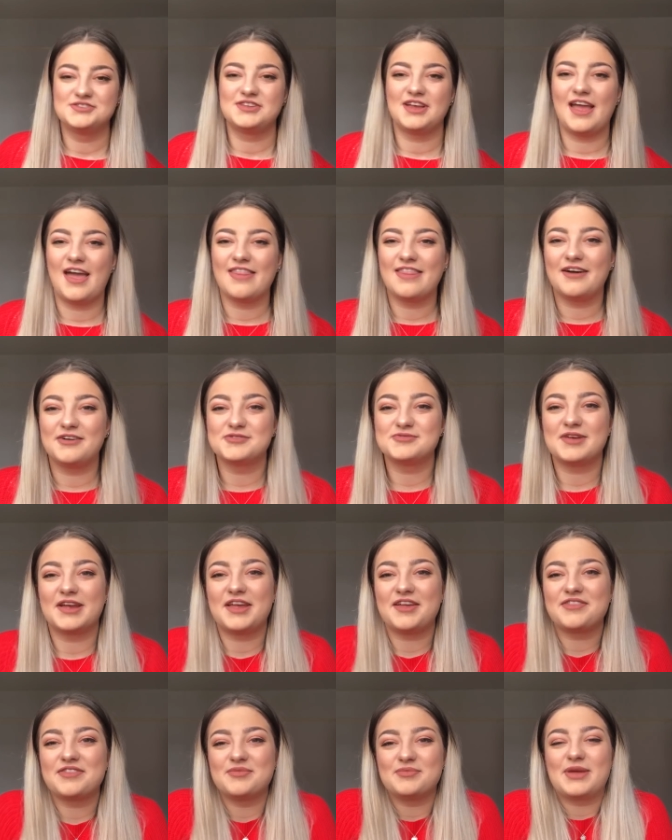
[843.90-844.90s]
So yeah, that was my
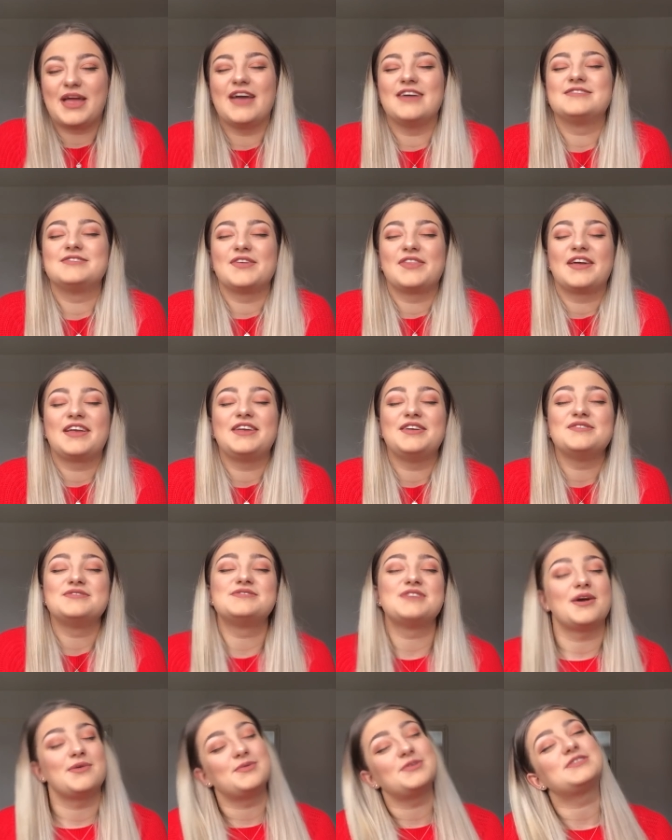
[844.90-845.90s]
gift from Kay, so thank you
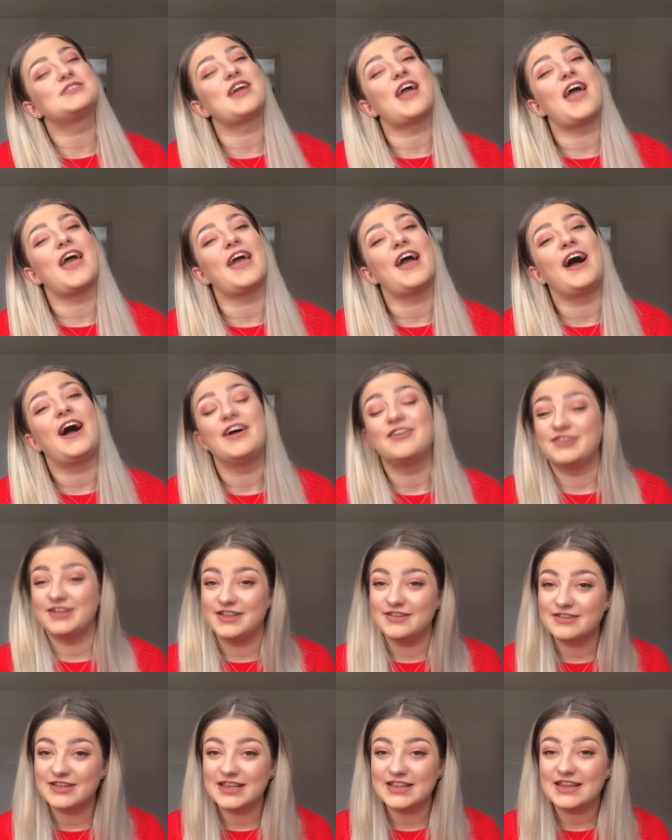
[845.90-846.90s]
so much, Kay. I
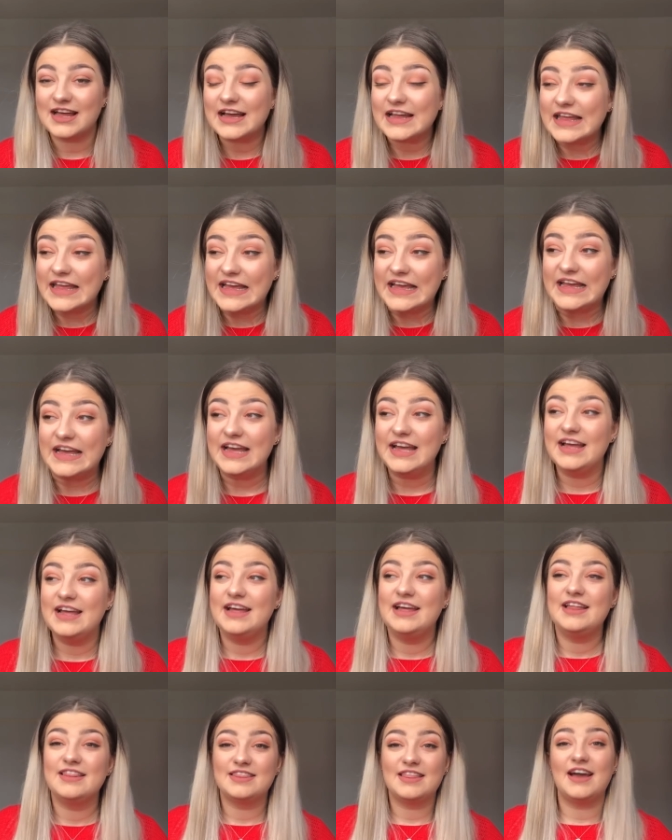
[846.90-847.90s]
really, really like it.
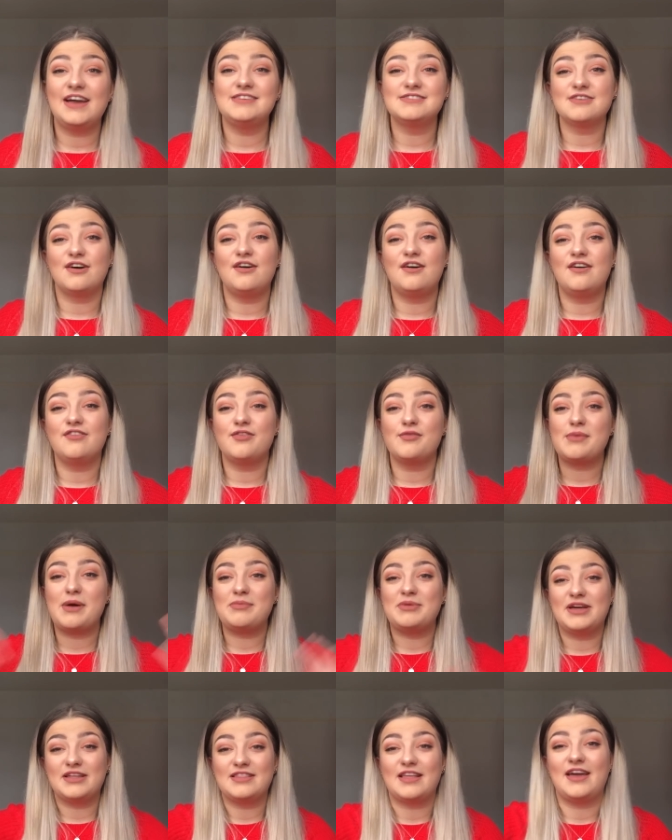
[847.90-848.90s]
That is all for my
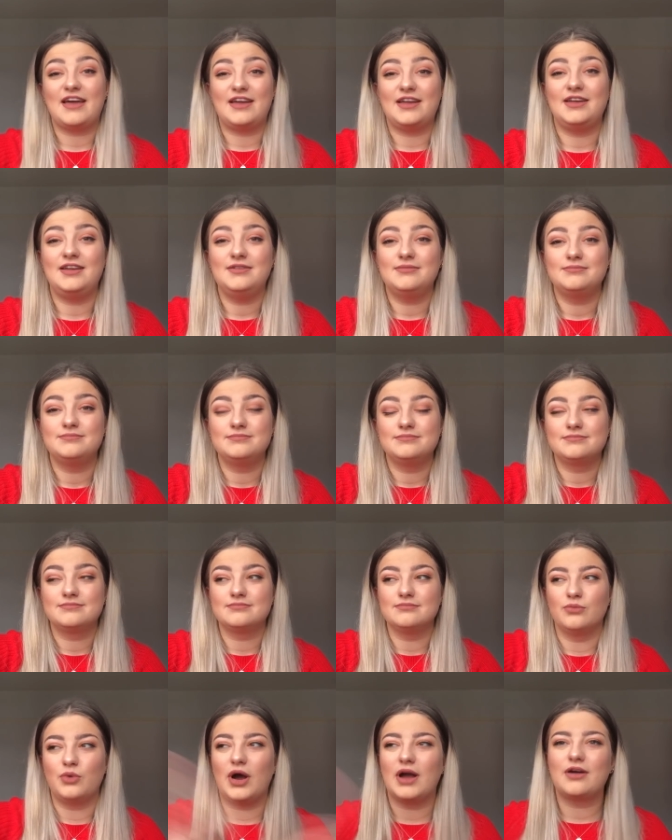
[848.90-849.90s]
birthday,
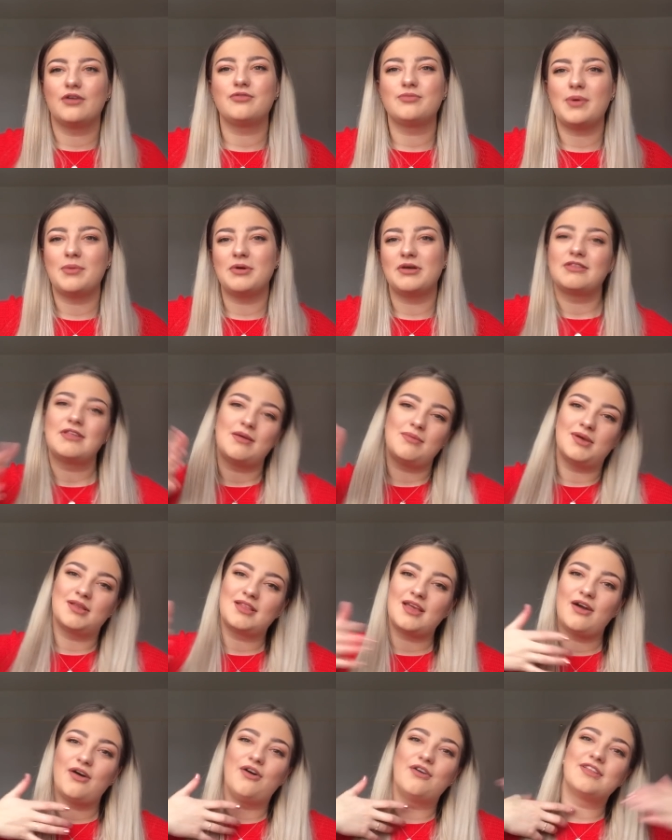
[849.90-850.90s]
what I got for my birthday
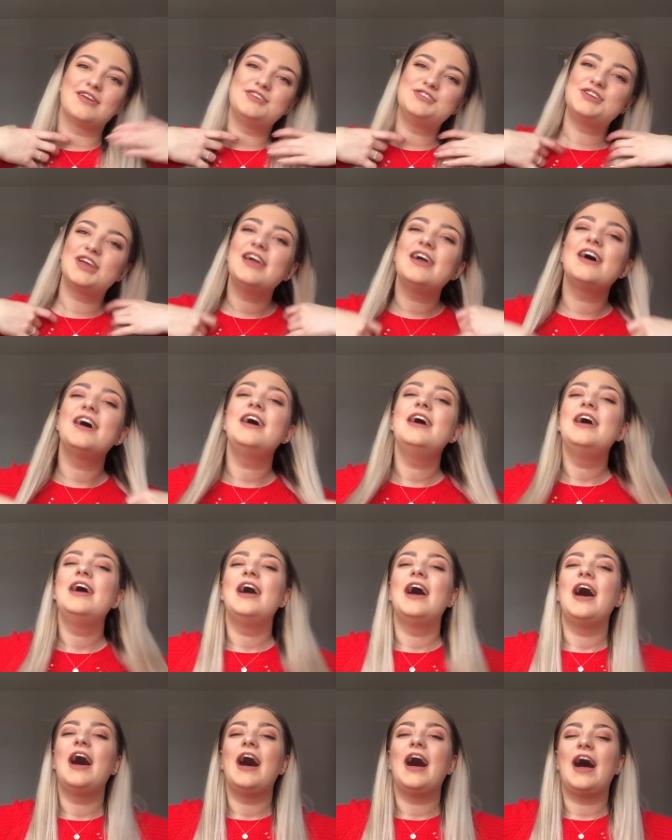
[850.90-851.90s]
haul this year.
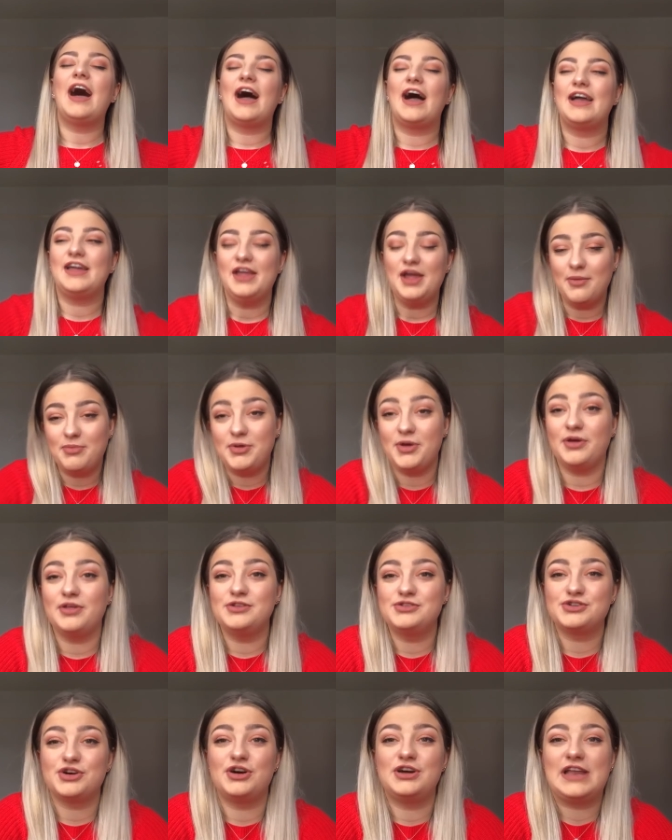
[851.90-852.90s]
I hope you all
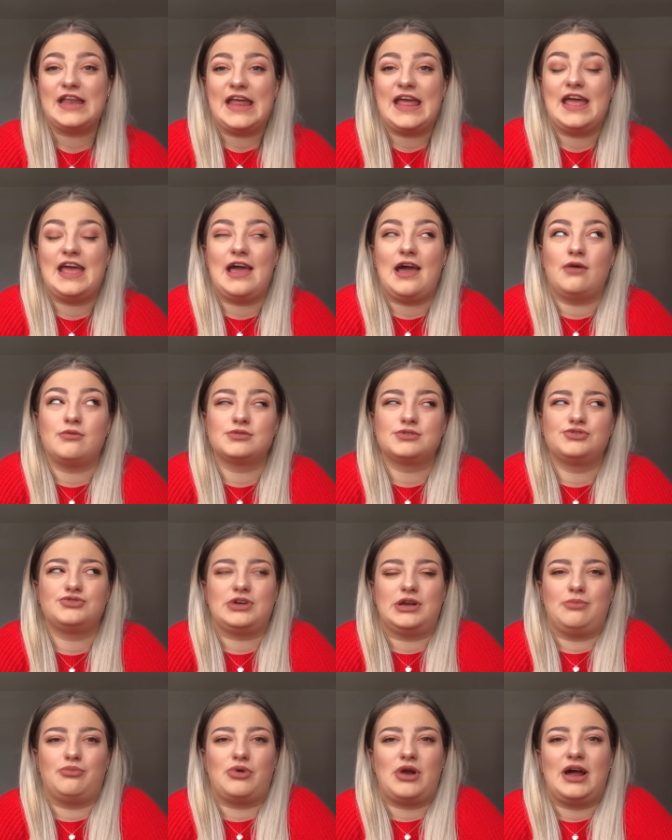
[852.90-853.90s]
enjoyed it. I wasn't
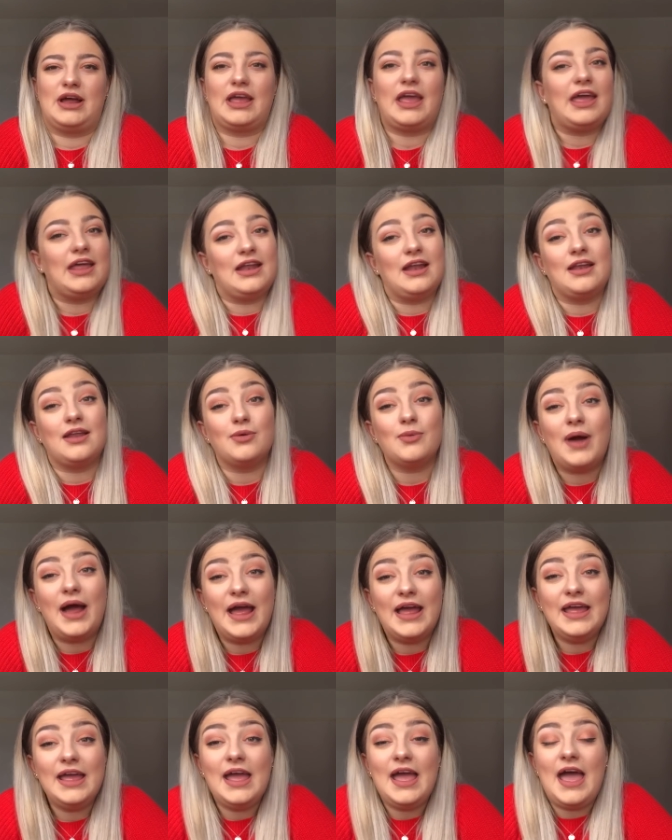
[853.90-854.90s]
trying to brag in any
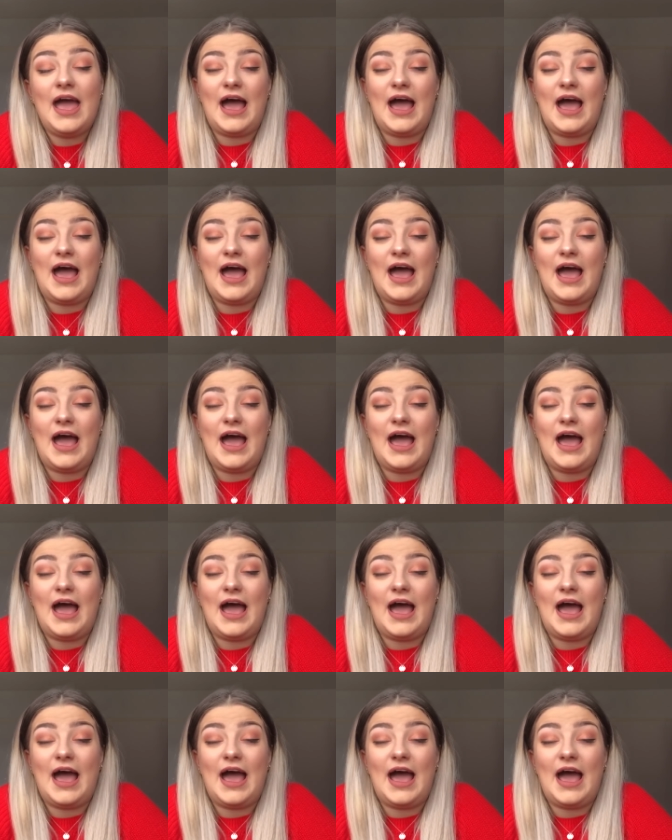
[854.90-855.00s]
way.